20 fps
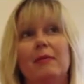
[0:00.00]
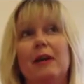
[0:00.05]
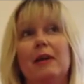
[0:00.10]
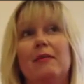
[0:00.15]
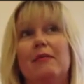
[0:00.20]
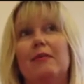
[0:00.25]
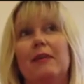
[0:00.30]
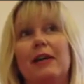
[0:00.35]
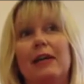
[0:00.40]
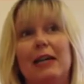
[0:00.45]

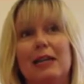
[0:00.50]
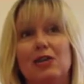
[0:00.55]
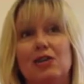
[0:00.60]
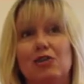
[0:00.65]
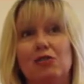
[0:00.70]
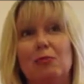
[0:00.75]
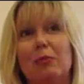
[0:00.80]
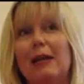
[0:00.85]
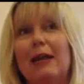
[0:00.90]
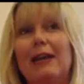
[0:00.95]

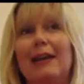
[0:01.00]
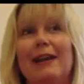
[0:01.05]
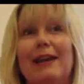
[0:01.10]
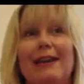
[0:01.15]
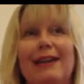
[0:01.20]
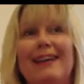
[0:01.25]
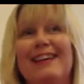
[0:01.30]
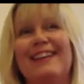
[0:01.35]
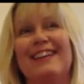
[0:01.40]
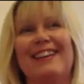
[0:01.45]
financial
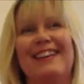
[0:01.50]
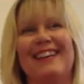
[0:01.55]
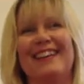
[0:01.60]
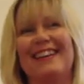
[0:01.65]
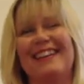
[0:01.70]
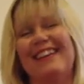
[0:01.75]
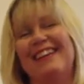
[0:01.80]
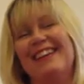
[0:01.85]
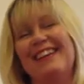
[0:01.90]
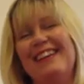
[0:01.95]
planning,
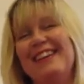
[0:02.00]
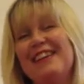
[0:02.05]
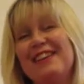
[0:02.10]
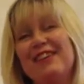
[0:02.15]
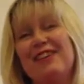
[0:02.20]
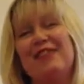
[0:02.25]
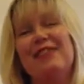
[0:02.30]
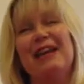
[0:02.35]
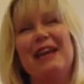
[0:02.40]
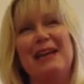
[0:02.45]

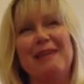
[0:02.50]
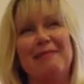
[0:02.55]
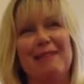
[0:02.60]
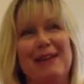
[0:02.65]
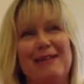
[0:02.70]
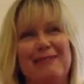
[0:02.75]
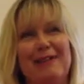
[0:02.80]
you name it